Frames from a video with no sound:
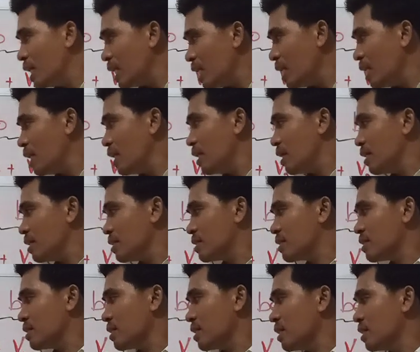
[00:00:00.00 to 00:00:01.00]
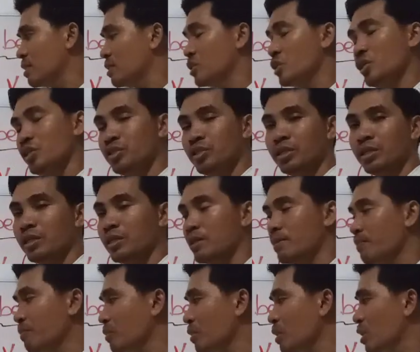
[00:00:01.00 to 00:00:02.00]
He is a teacher.
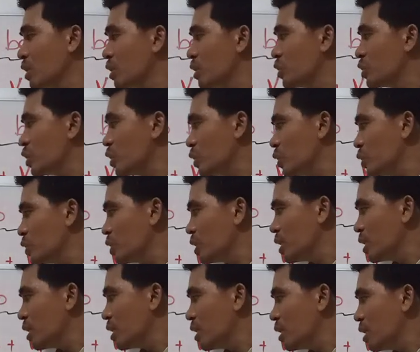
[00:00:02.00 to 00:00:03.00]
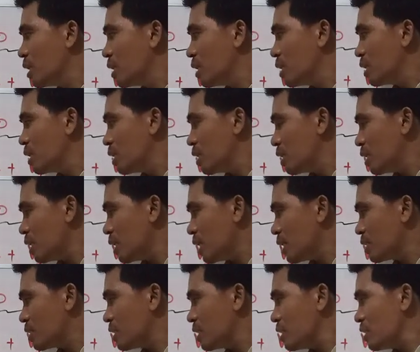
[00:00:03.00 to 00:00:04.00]
So
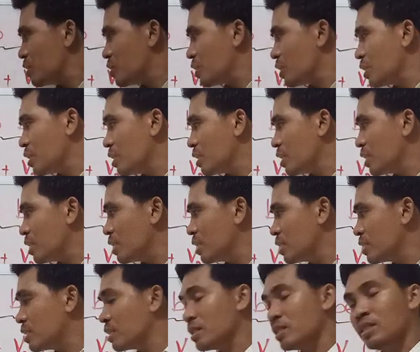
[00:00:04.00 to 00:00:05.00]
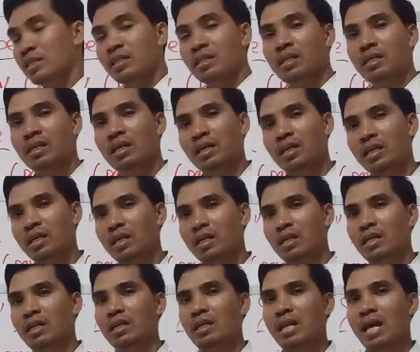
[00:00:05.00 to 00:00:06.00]
a teacher is
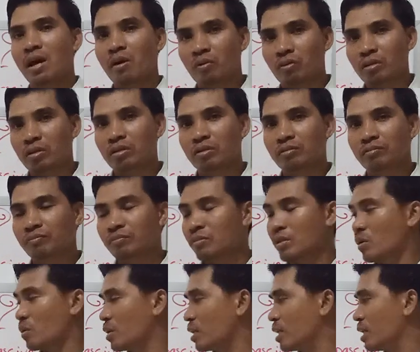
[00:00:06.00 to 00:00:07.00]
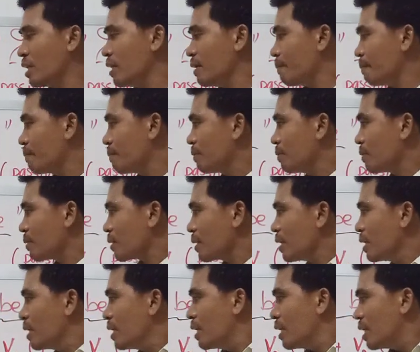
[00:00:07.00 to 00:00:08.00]
noun. Okay,
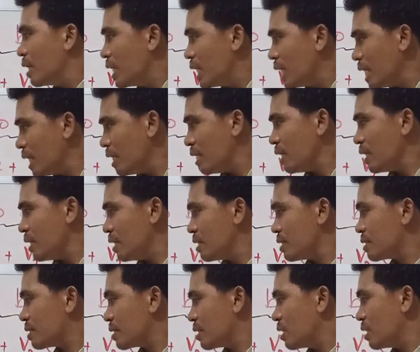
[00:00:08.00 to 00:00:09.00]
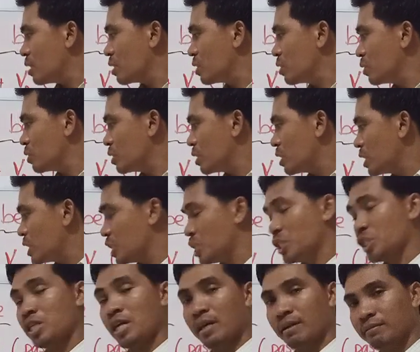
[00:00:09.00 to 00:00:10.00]
he is a good
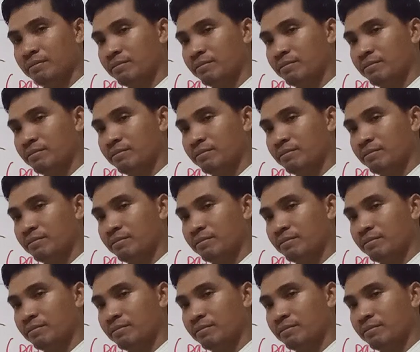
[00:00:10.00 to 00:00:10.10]
chef.